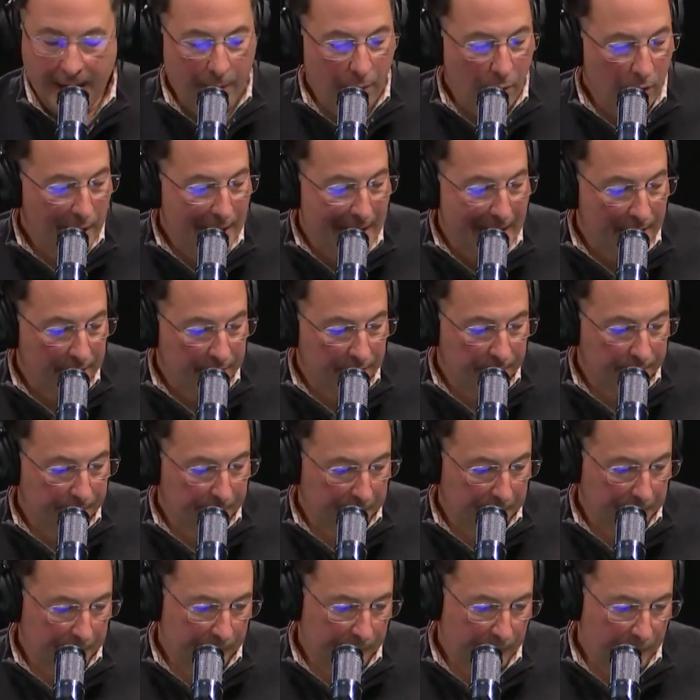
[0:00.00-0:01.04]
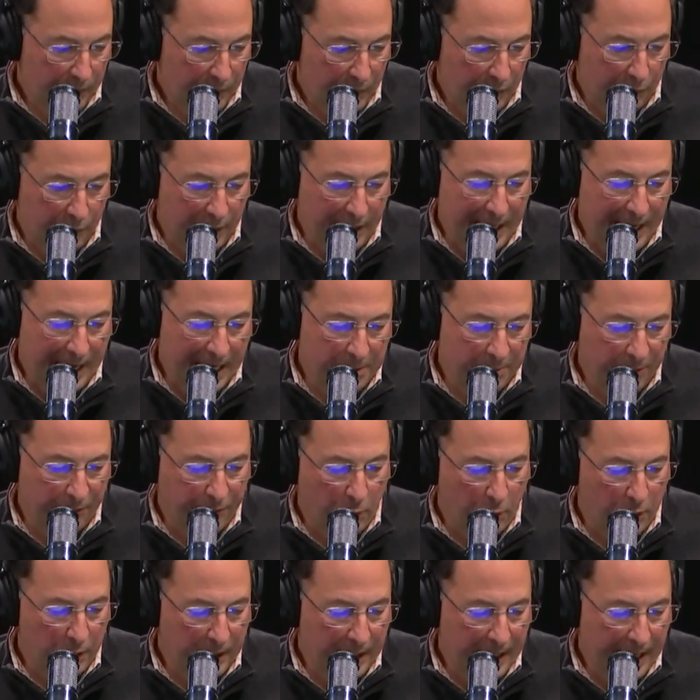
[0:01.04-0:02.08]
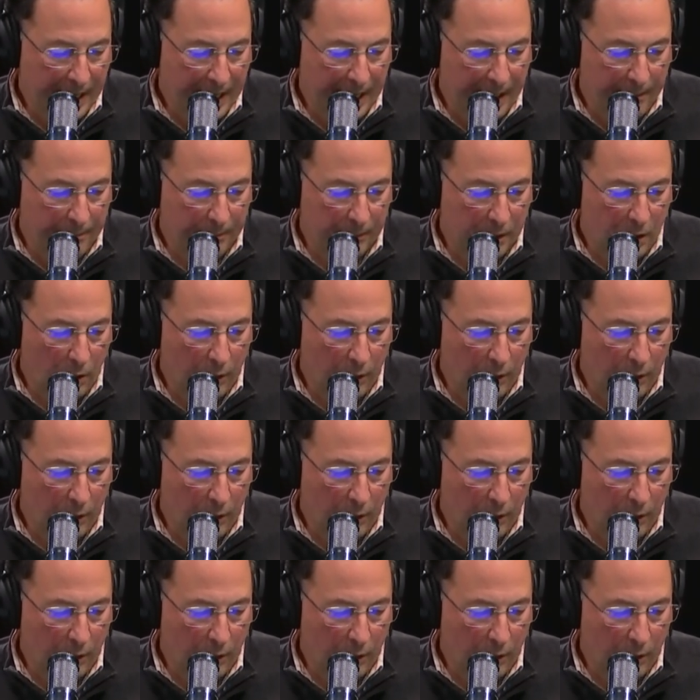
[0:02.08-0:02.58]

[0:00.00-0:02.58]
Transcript: right, we're out. 3 guys before the game.